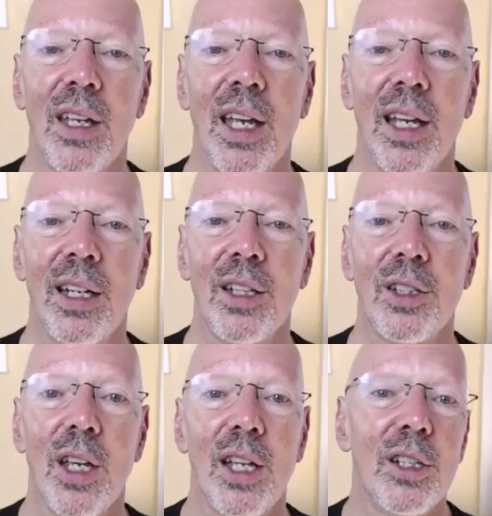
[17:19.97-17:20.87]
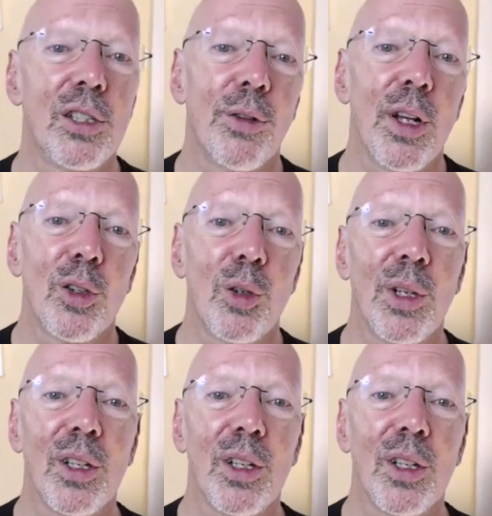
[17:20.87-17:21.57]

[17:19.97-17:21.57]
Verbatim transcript: and it's, and it's vulnerable.